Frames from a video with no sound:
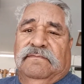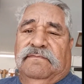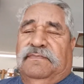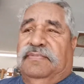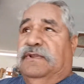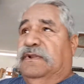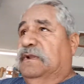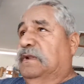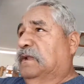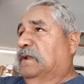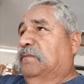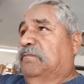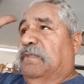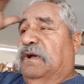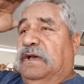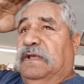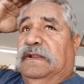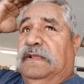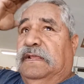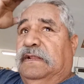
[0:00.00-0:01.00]
put it on a
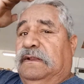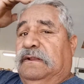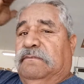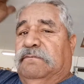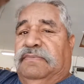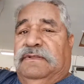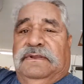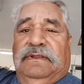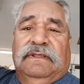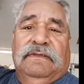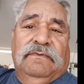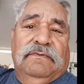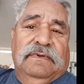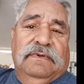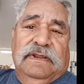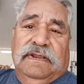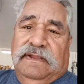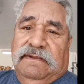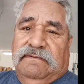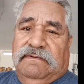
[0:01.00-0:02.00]
bonnet, put it on
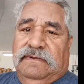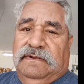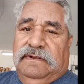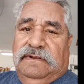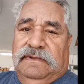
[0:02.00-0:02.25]
whatever,